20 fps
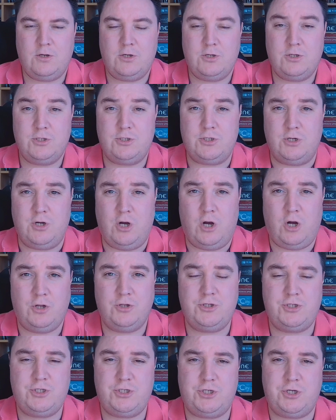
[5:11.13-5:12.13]
So
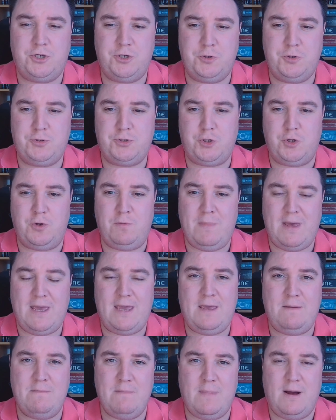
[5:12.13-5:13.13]
on to
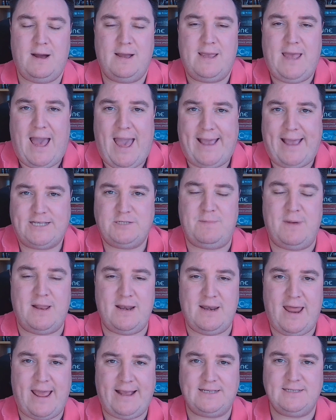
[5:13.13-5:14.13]
me, my X-Men
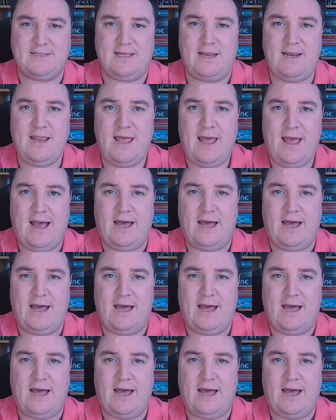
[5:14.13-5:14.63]
next then,